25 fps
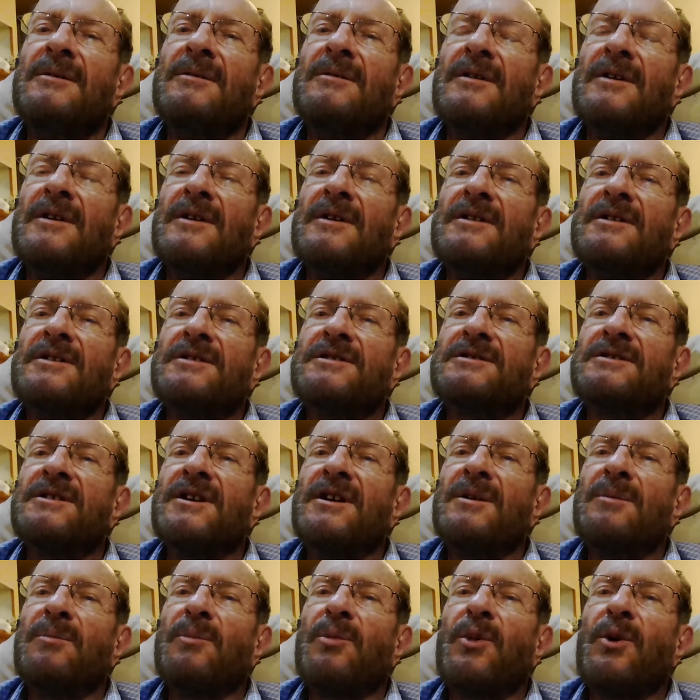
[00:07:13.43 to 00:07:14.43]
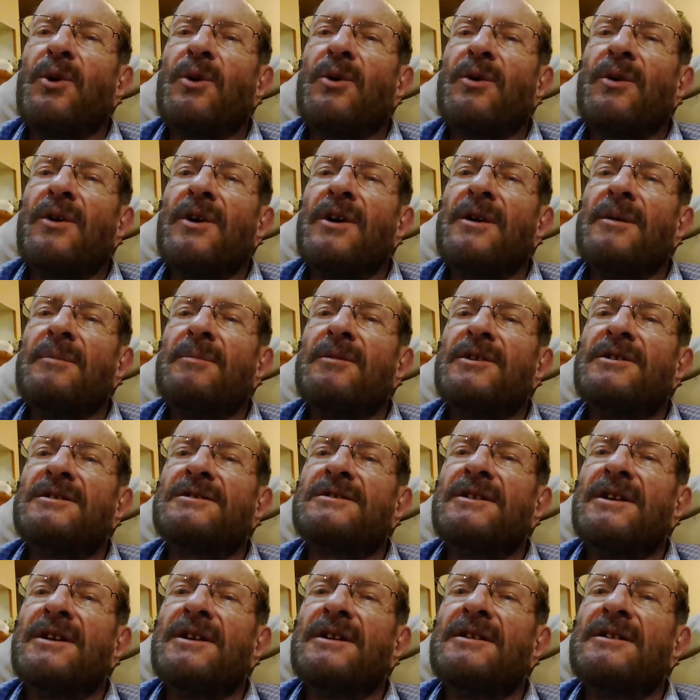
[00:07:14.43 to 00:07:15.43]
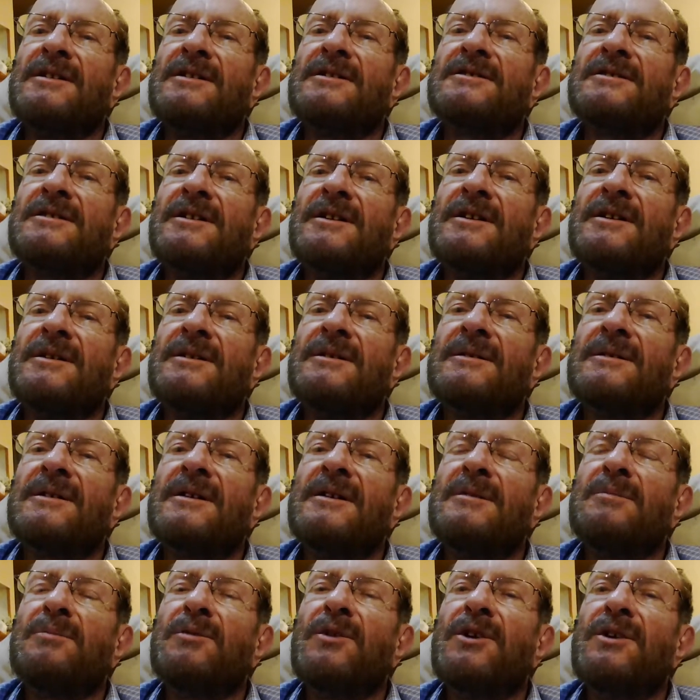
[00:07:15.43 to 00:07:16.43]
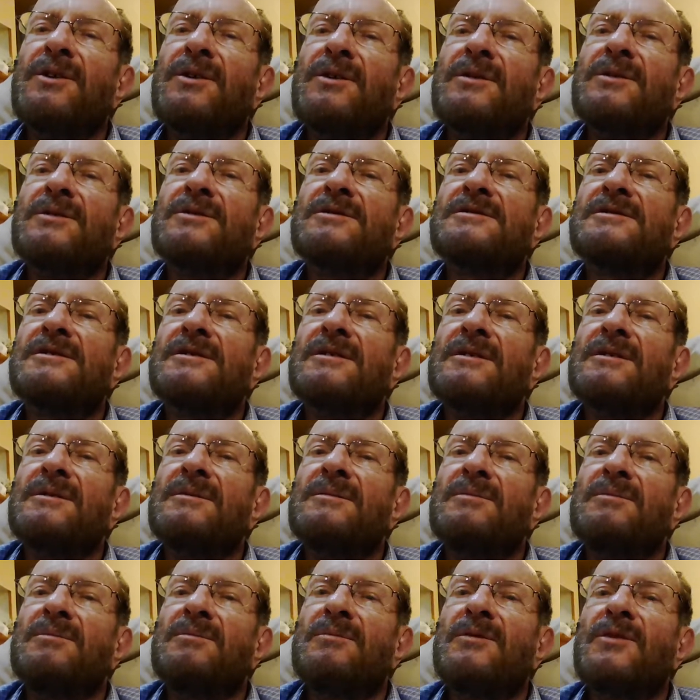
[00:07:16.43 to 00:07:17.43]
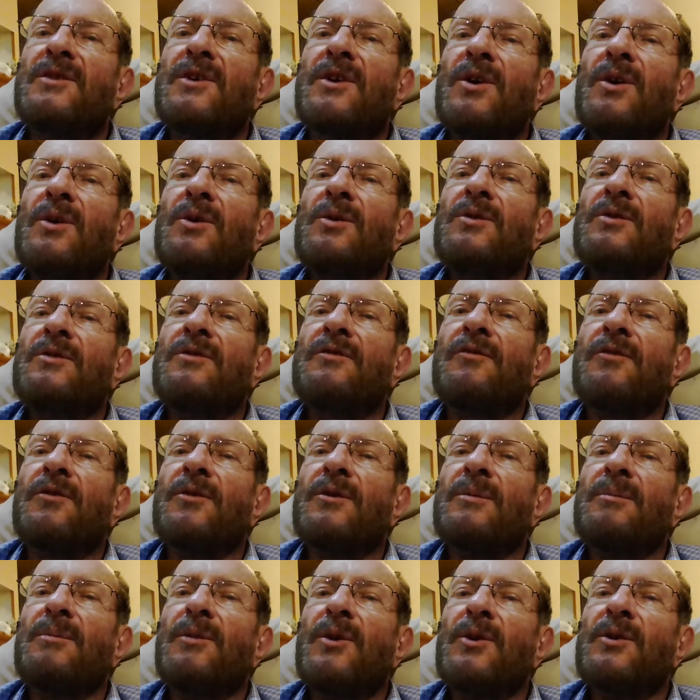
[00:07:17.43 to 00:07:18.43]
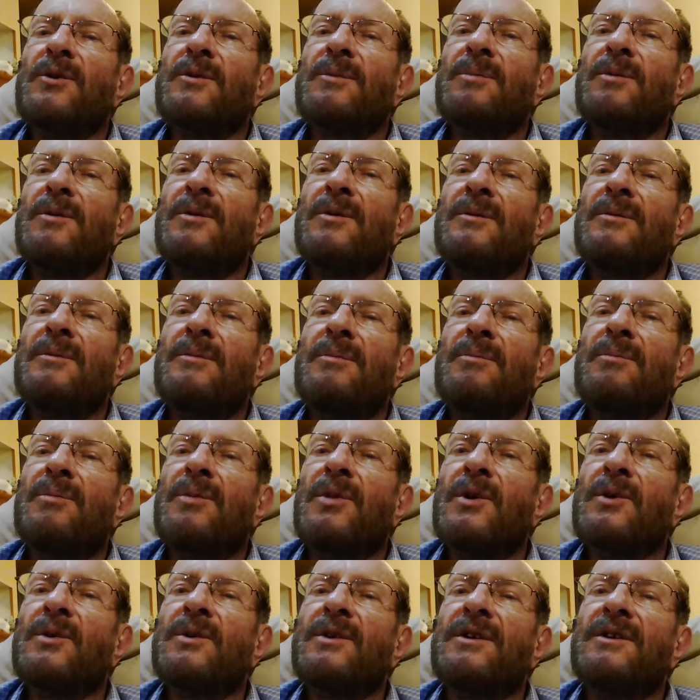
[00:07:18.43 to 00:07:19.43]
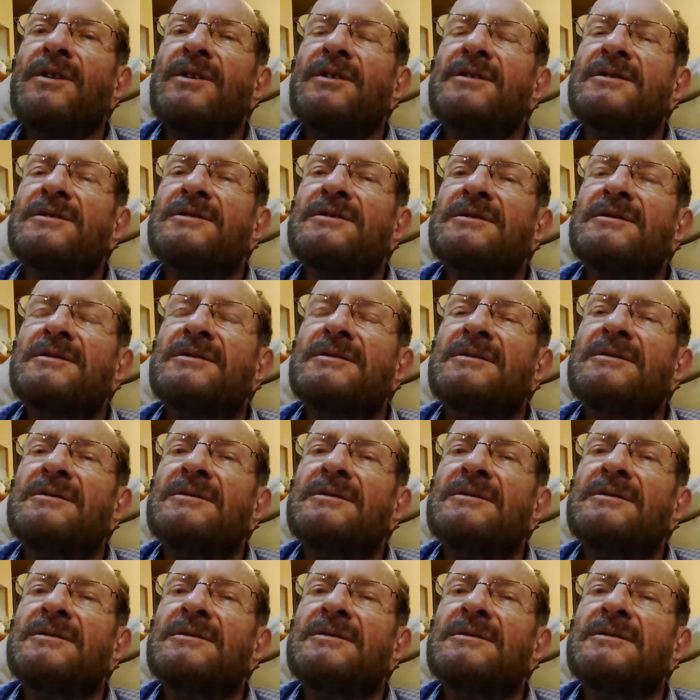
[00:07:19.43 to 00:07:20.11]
Well, this same program inside the cell can be used to code for multiple proteins.